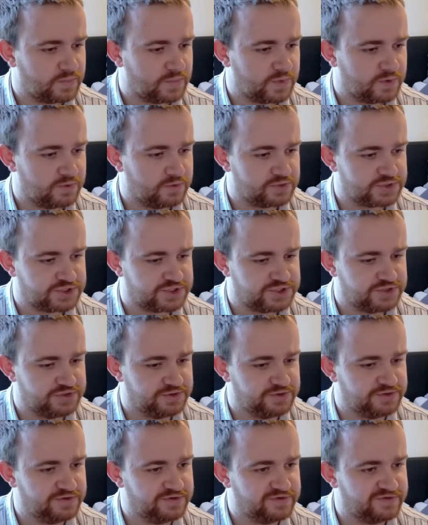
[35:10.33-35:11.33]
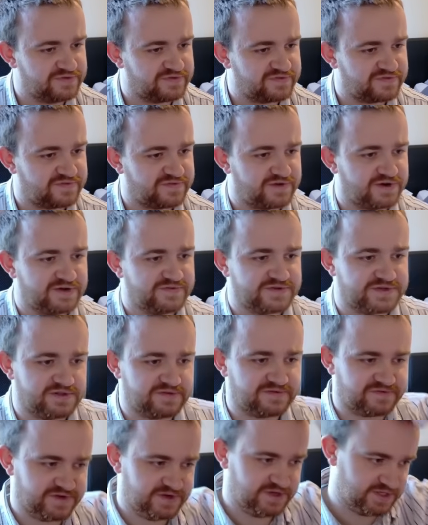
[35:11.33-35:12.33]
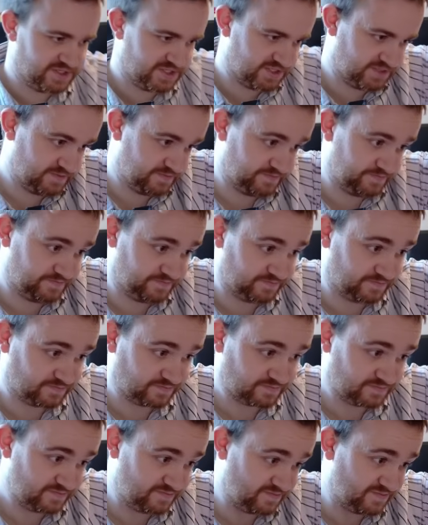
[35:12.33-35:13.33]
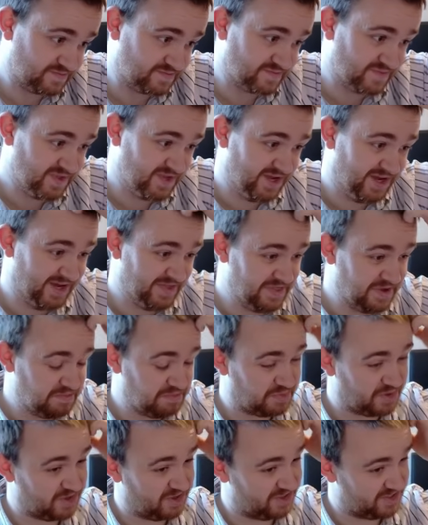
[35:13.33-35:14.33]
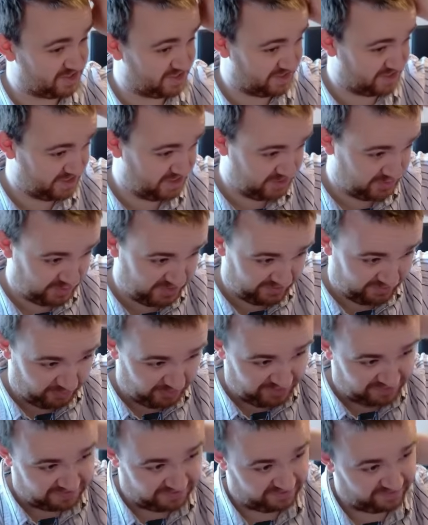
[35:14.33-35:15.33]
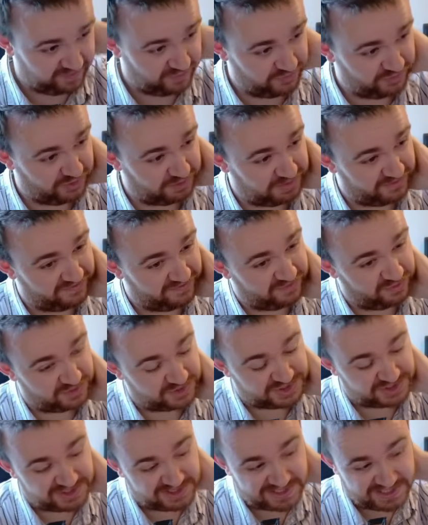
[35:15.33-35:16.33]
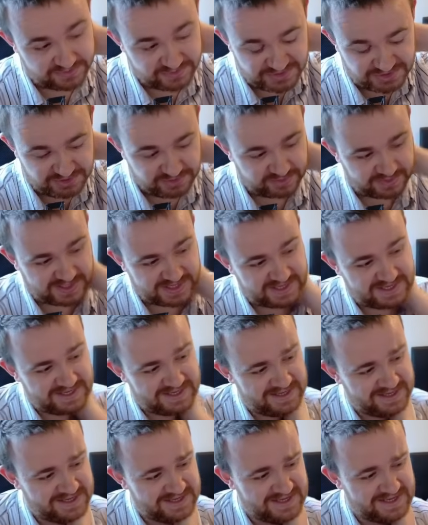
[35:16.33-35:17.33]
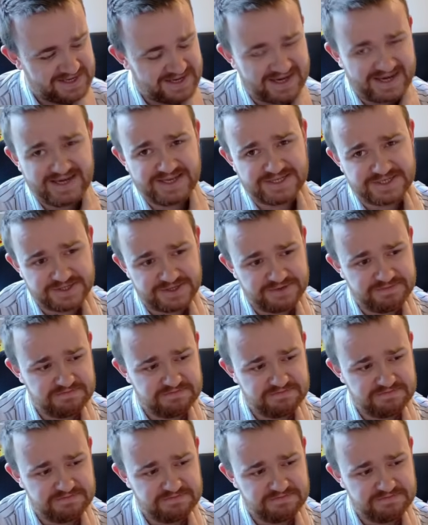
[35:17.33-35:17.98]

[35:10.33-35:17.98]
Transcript: We'll just do 5 to the feet. And then pass. I think we have whiffed a 4-drop, unfortunately. We do play 8 of them.